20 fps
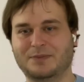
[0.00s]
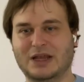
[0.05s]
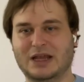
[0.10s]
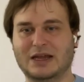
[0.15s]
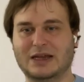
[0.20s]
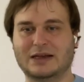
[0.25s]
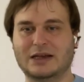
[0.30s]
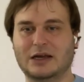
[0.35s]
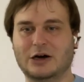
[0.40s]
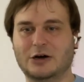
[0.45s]

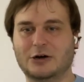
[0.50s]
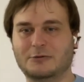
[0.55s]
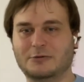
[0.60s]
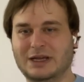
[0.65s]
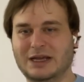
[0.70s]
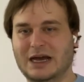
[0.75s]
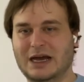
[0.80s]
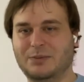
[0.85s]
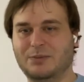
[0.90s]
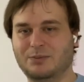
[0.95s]
And now we
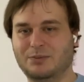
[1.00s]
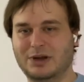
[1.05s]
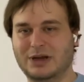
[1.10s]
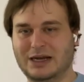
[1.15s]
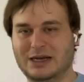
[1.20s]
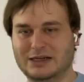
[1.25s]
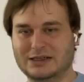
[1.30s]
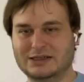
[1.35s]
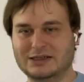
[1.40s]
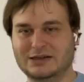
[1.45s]

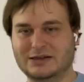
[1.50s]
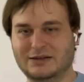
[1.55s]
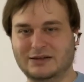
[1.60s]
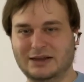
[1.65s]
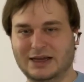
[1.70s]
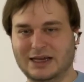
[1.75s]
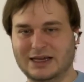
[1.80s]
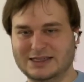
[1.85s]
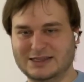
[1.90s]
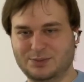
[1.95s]
unblind
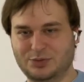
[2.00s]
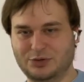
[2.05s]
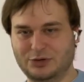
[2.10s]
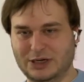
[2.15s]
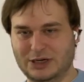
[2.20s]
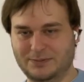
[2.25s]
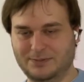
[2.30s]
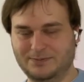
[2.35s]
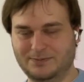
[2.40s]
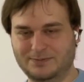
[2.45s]
the S
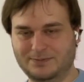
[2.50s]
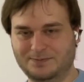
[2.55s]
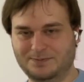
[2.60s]
prime.